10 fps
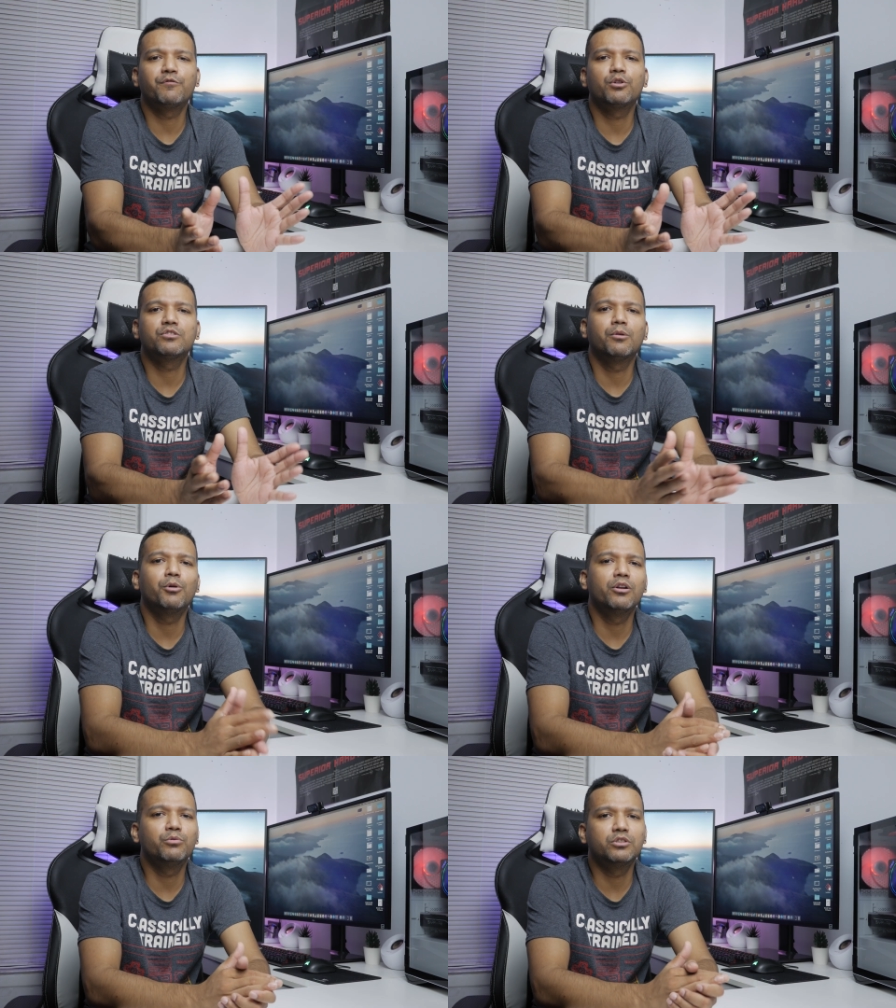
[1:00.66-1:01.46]
for
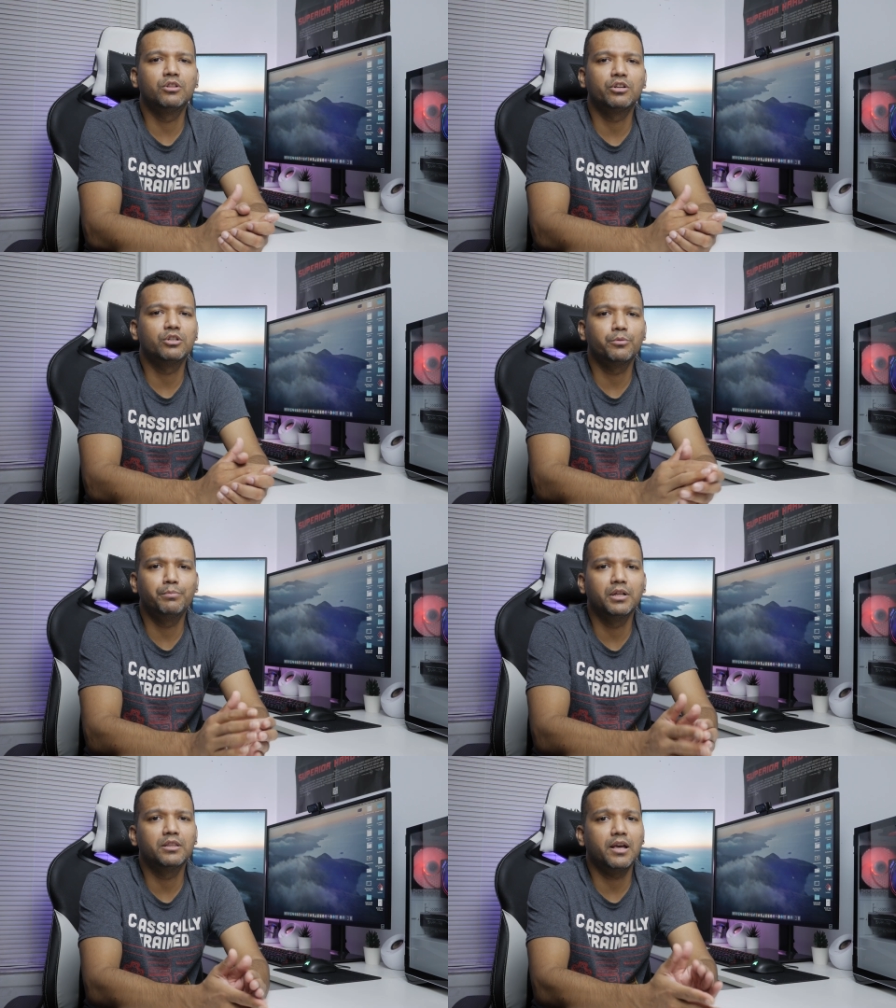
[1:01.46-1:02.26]
someone who's looking to
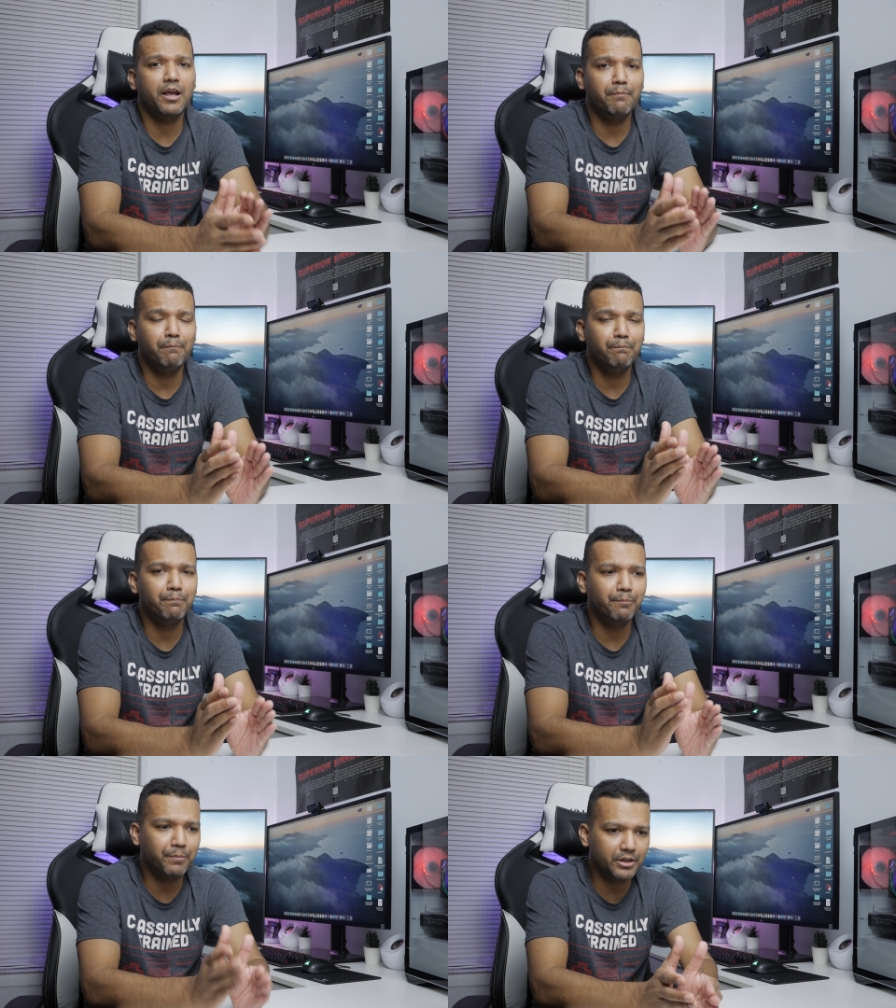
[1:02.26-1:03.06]
build a
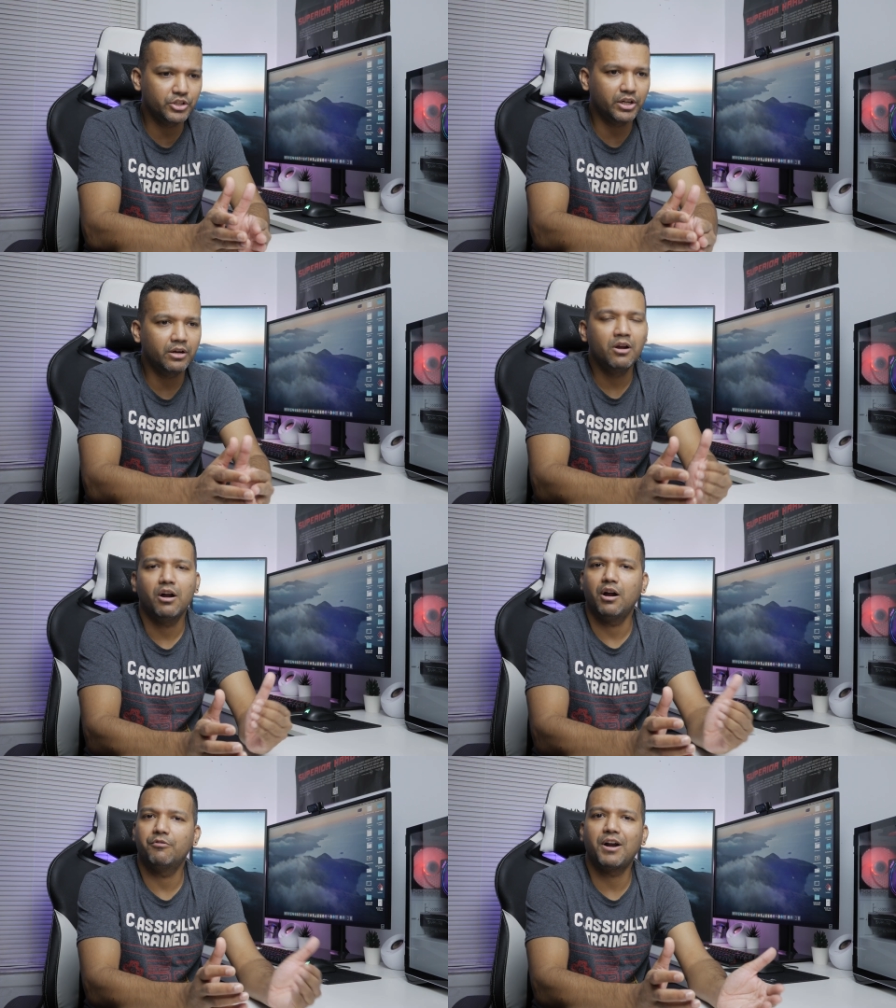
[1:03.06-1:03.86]
budget
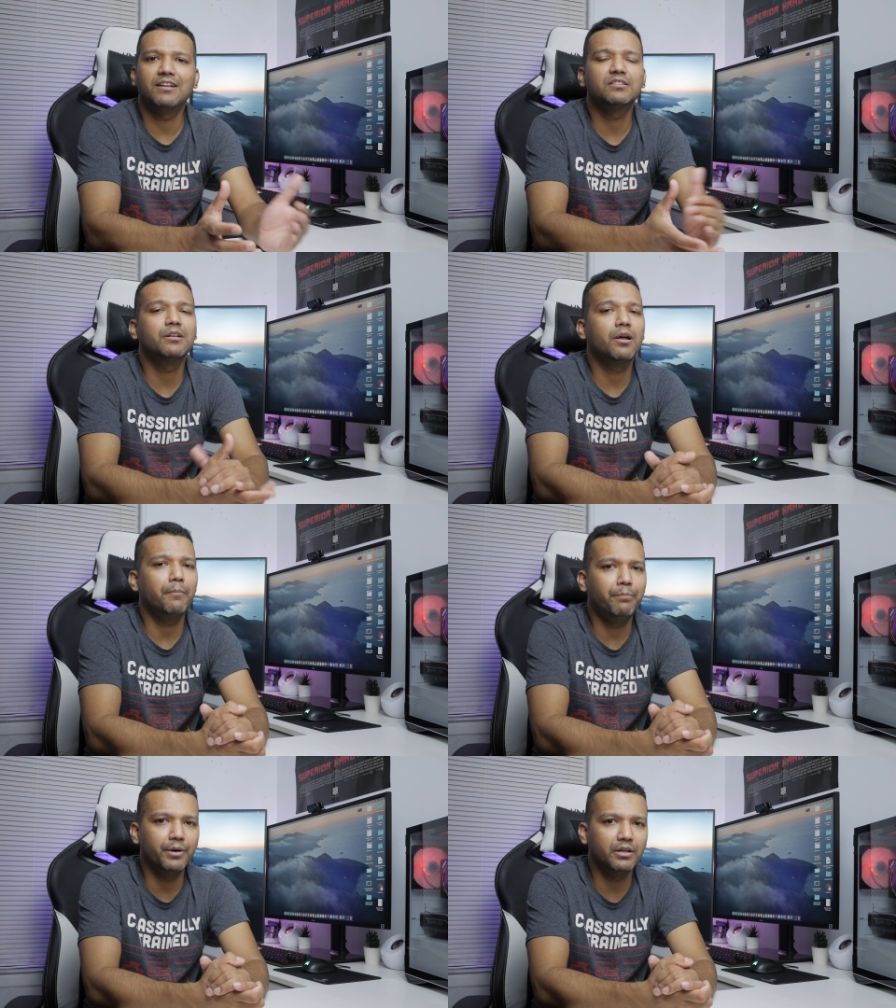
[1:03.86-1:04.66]
a
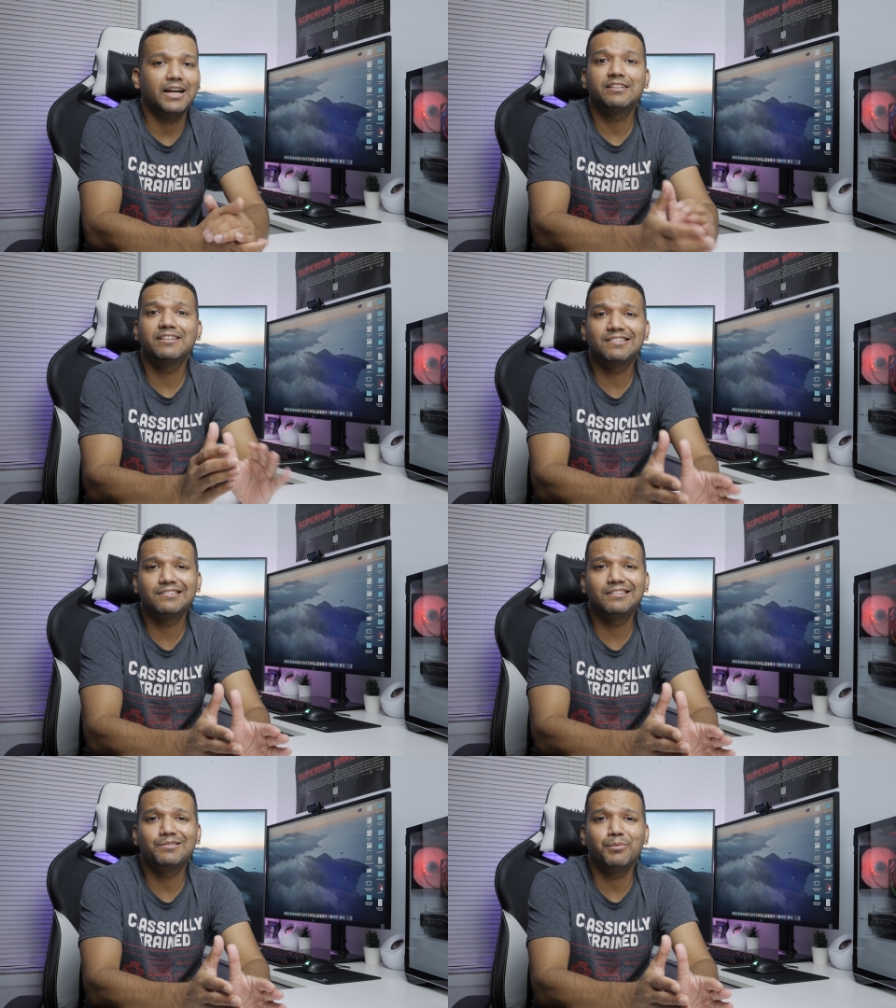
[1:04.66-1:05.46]
Ryzen build. I
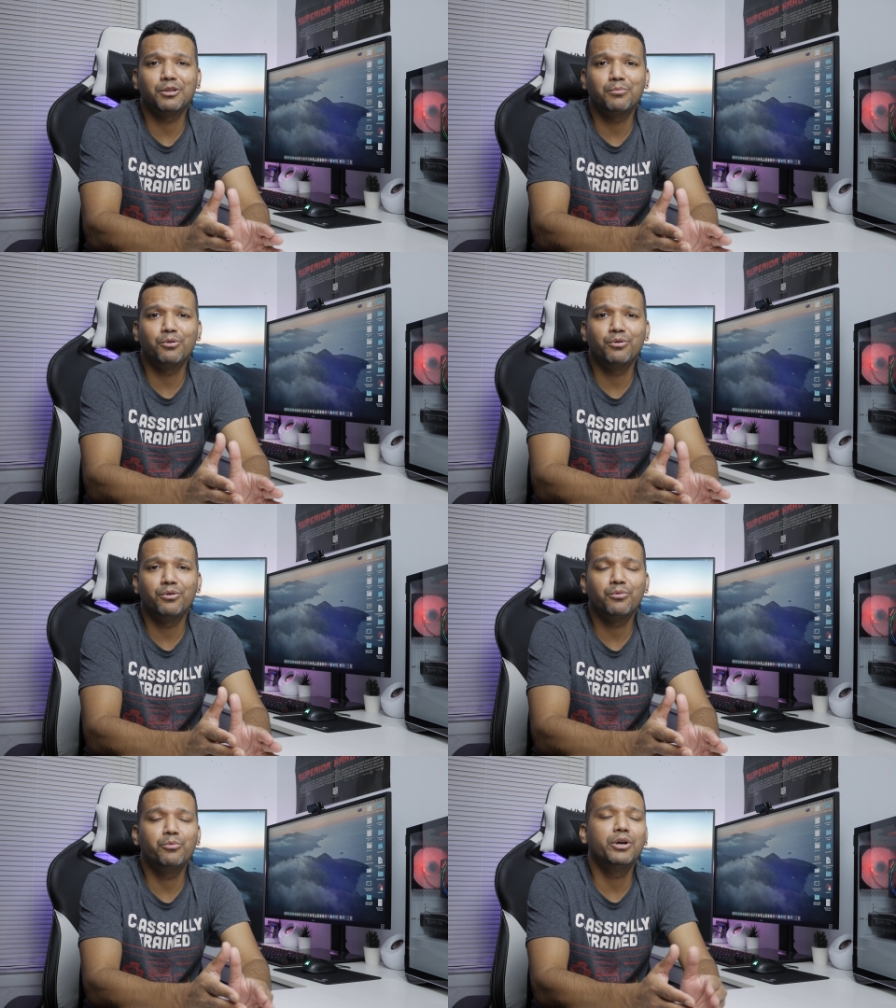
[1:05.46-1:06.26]
tested this
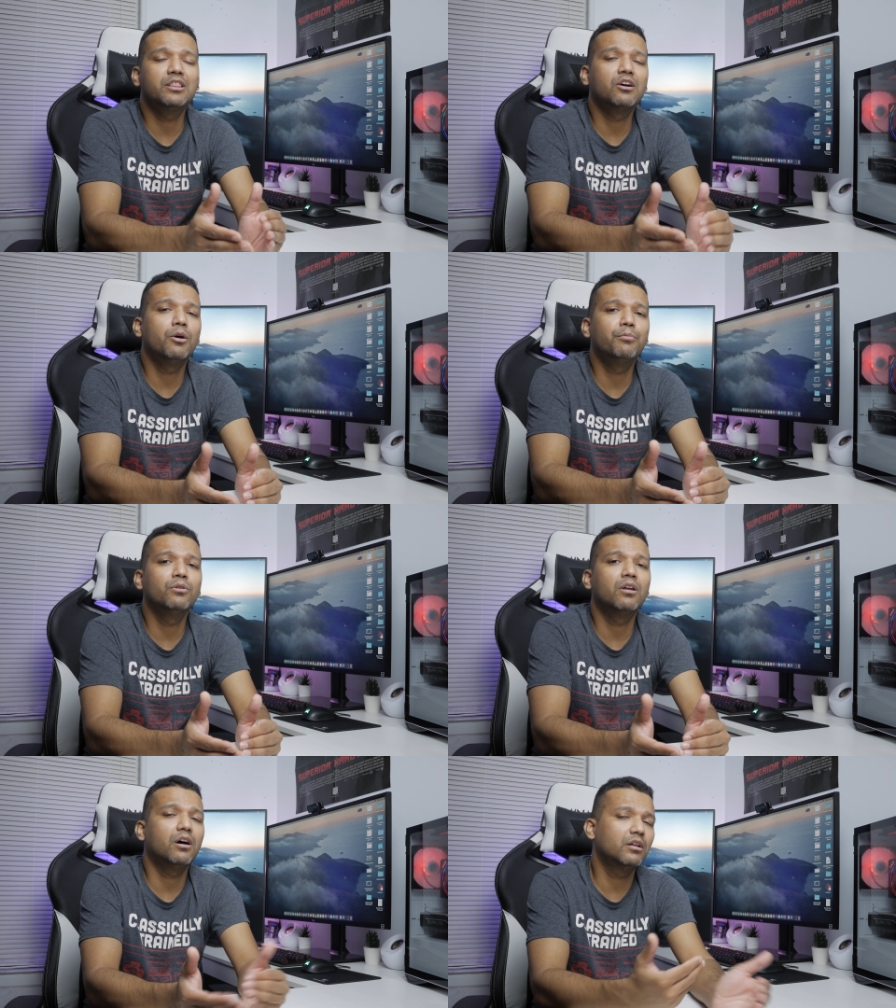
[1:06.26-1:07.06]
motherboard with
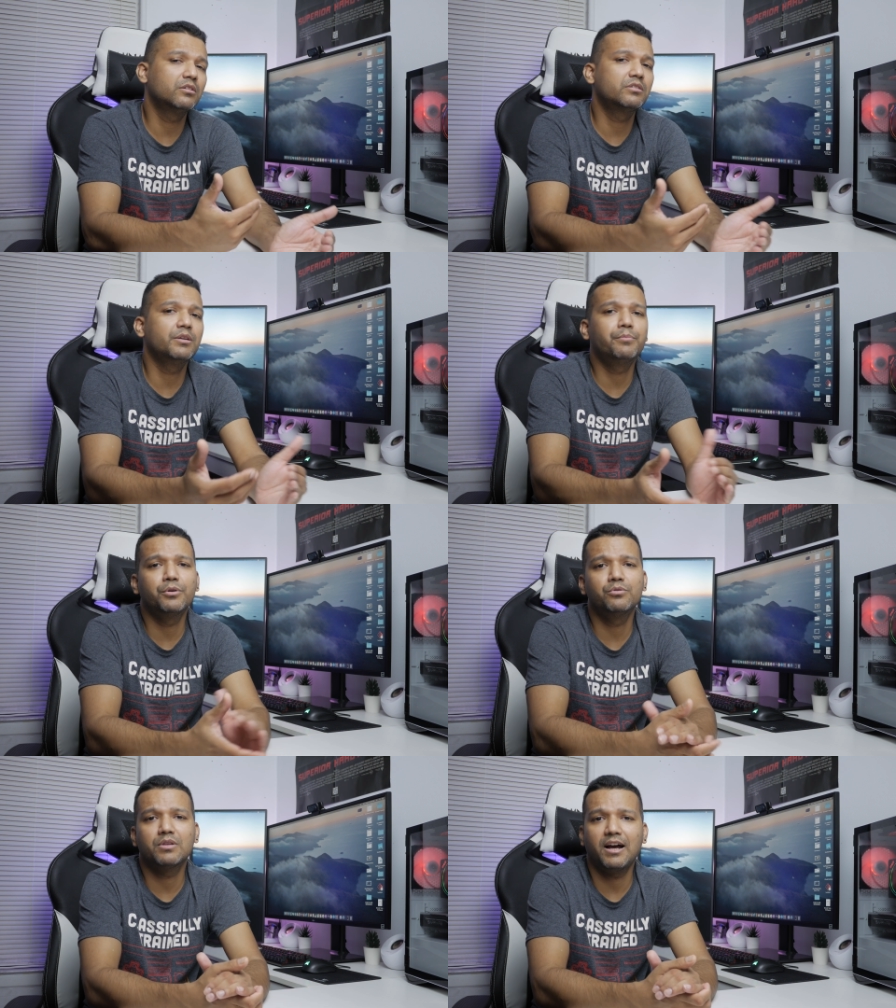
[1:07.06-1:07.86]
couple other
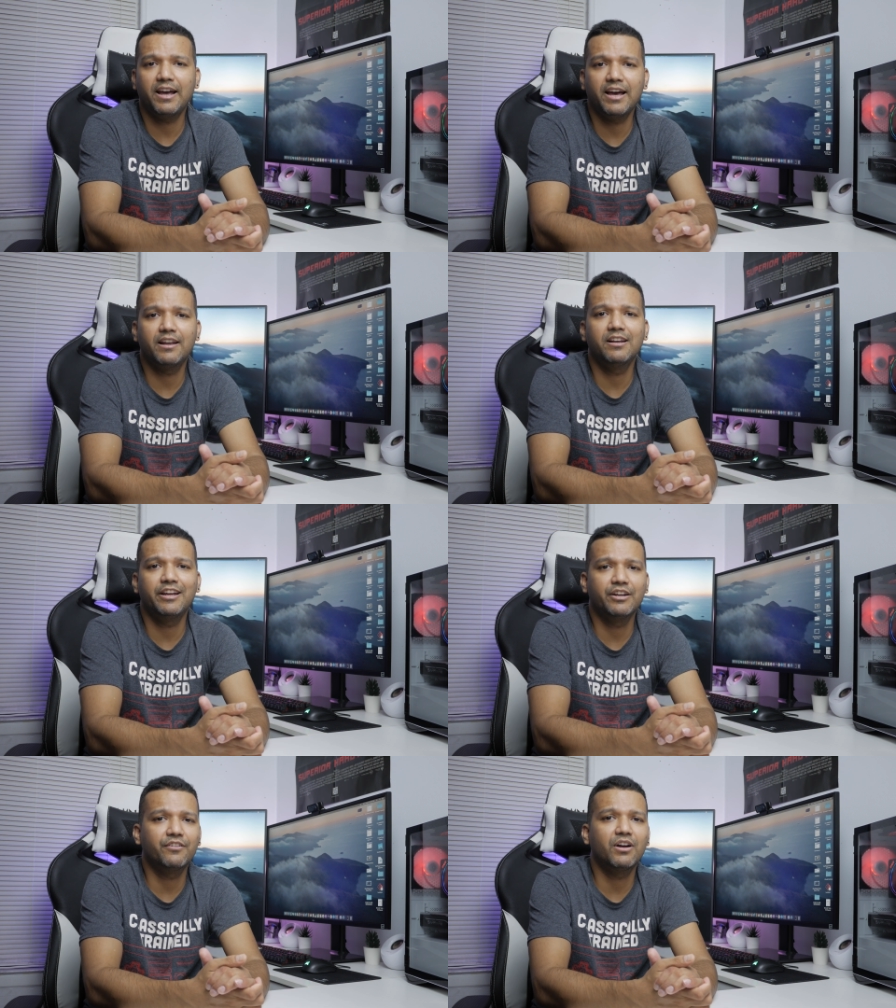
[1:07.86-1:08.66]
CPUs I had
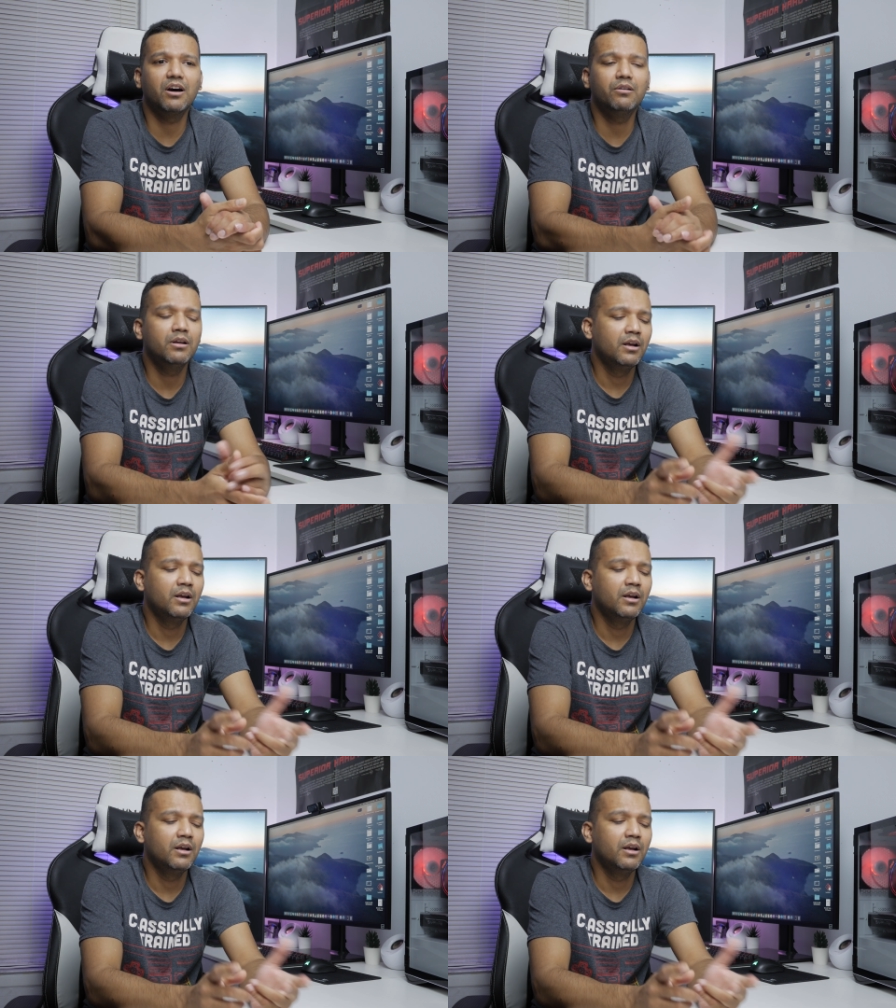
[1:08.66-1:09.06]
laying around